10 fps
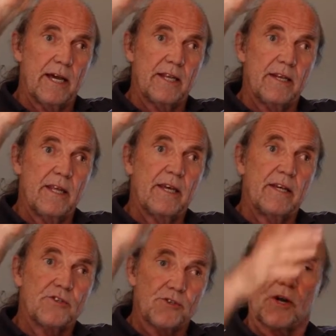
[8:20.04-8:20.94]
and
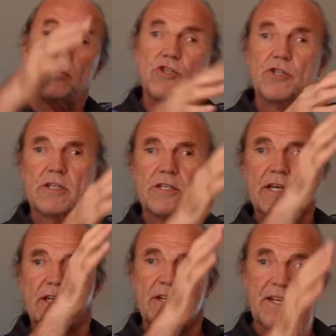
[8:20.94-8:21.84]
structured,
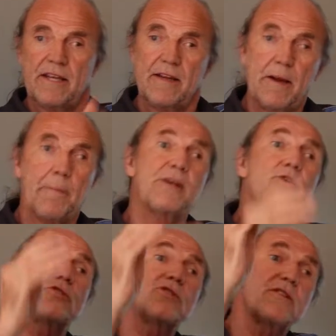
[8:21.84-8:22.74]
and
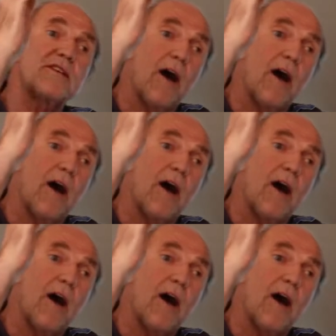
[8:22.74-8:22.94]
because the